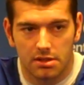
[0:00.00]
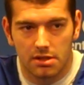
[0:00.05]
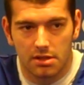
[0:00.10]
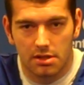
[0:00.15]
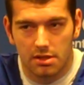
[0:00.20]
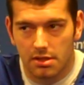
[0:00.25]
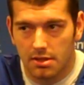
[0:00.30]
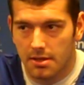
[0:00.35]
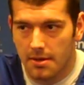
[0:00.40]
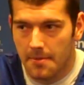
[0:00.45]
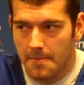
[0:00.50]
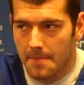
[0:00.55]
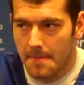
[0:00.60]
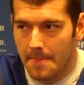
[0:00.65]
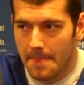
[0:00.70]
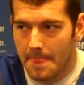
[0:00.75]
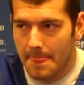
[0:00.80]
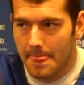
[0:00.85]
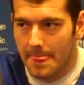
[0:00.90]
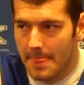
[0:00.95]
Josh, there was a
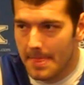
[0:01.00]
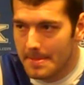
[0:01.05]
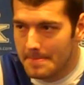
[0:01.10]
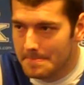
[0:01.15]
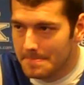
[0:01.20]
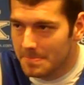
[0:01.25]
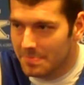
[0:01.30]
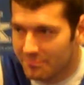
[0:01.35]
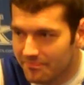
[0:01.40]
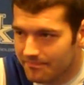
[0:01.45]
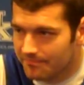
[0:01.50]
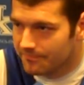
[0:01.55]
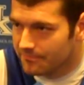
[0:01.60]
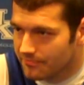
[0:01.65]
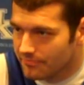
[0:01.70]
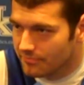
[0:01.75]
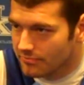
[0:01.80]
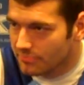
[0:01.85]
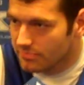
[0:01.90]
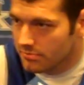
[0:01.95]
sense when Ennis was
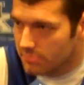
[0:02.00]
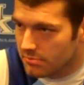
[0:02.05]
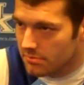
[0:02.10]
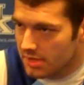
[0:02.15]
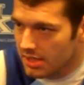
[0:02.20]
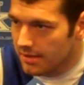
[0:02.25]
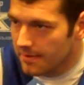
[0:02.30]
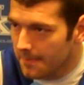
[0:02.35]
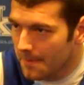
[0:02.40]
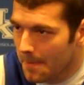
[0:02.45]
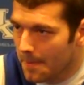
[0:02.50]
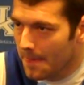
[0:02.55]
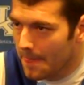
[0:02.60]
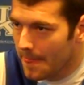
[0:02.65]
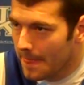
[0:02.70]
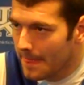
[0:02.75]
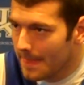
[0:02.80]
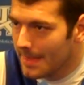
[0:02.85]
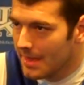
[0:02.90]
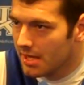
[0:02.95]
ruled ineligible that,
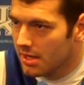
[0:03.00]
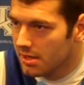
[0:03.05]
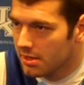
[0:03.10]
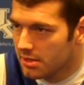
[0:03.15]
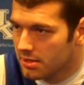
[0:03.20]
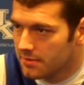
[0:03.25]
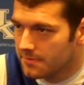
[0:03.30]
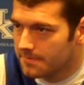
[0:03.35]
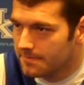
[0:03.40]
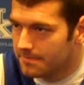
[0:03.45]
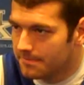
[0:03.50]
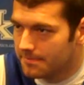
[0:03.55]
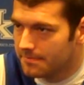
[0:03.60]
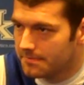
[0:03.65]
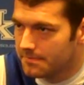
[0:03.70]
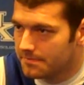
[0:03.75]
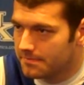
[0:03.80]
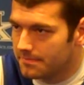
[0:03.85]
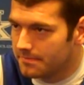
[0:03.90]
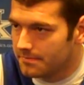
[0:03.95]
you know, oh,
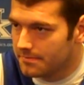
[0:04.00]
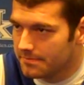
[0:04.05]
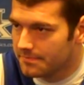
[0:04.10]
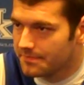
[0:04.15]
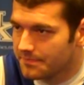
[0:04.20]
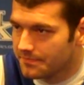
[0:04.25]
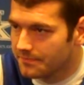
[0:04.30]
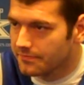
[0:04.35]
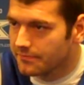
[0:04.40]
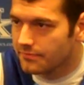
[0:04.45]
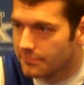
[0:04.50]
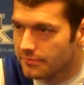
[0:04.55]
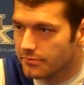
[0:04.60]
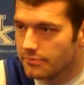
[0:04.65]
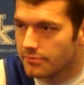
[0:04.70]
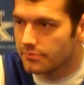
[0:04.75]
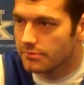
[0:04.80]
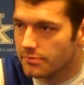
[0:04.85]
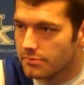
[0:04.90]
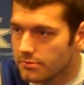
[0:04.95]
man, this, you know,
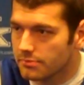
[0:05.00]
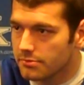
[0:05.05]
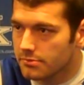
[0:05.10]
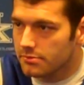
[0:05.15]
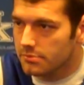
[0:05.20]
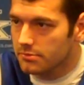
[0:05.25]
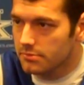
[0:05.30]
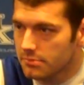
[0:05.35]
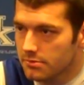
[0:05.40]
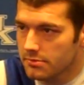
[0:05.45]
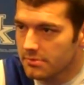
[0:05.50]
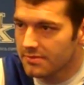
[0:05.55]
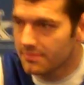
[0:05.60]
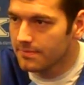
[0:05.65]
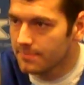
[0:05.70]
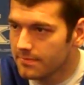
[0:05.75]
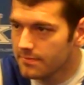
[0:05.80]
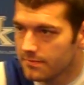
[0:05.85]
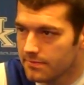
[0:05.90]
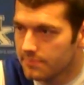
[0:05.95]

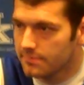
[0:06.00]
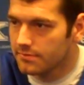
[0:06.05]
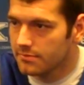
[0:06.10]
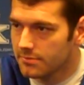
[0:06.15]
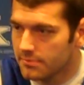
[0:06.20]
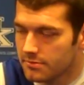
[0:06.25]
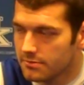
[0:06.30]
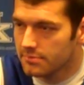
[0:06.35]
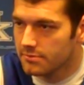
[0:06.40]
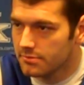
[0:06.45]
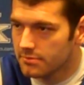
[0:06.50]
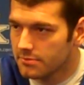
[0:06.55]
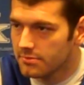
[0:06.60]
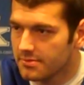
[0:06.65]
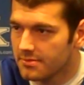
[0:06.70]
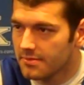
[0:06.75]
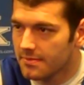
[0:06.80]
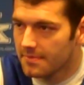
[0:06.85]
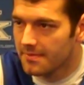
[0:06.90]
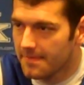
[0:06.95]
they're screwed, for lack of a
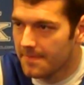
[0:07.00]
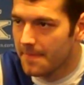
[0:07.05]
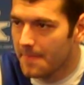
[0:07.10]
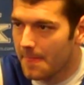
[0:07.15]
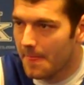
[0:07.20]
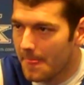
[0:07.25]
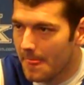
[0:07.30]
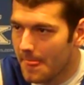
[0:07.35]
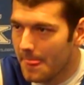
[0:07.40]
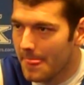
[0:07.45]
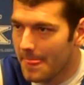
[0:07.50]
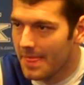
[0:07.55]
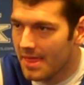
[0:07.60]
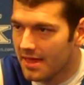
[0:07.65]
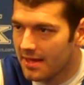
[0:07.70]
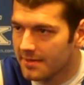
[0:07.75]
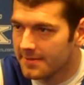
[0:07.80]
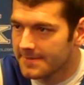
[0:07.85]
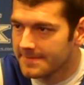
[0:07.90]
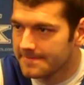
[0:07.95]
better word. Did you
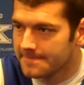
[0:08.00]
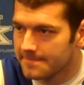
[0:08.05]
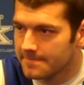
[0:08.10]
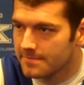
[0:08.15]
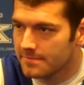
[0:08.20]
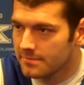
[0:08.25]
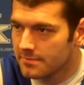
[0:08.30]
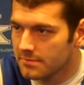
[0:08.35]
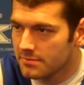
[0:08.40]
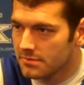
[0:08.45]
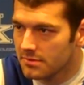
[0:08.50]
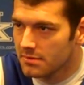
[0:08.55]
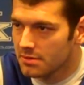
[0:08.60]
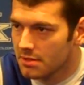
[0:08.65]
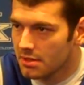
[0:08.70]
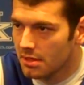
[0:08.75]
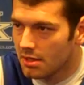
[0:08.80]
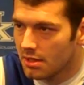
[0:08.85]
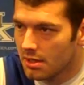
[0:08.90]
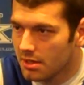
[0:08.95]
take that personally? I
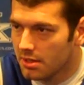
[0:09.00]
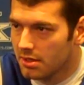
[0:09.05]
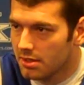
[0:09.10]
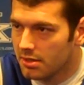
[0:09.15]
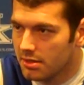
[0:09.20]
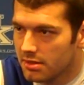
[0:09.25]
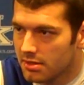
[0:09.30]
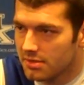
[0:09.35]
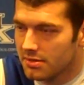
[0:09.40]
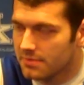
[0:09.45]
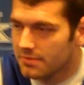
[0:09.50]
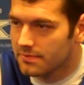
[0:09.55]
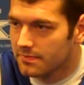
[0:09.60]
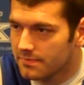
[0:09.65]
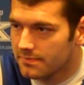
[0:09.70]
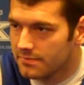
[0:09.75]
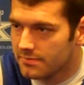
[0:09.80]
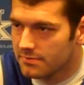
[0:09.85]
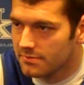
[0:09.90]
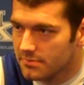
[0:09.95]
mean, did you
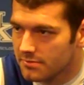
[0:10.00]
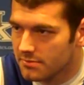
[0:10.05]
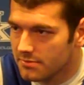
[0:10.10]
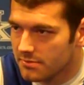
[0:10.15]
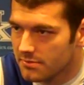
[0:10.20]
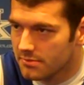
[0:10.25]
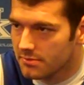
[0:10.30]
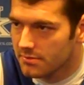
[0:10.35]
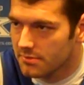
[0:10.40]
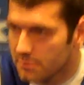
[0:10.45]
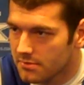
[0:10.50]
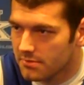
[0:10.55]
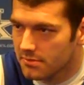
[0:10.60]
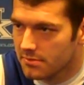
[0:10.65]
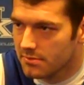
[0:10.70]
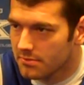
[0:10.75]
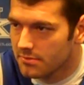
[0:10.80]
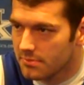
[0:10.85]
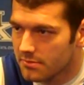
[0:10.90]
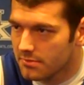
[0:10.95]
hear it? And if so,
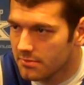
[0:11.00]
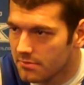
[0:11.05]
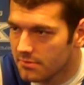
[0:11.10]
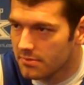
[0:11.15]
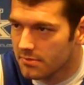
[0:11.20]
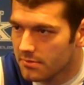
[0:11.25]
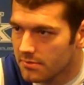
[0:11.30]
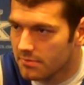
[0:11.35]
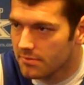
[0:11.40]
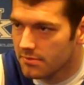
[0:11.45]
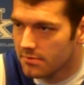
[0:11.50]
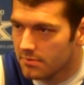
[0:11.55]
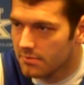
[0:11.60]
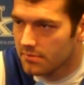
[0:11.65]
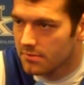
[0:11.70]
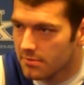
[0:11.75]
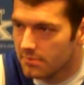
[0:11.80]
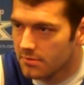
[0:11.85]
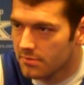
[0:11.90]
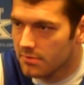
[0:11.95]
did you
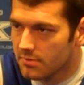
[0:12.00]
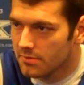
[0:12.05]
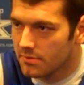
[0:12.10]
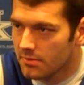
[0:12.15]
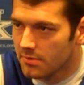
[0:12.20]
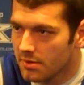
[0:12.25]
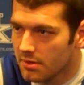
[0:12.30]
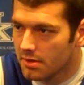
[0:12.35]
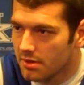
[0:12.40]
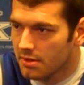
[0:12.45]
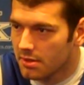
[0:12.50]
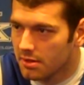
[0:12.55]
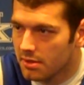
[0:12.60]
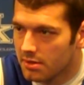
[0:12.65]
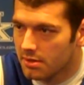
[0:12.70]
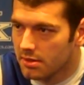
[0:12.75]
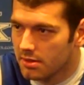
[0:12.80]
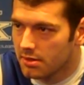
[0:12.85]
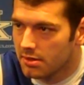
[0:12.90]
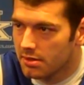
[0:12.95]
say, hey, man,
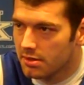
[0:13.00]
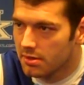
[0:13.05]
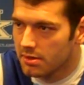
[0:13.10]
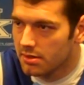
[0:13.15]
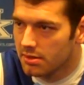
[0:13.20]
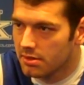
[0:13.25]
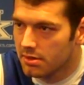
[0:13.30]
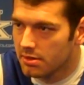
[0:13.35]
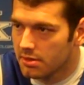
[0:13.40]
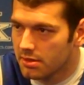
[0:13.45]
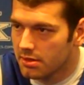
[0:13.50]
I'm still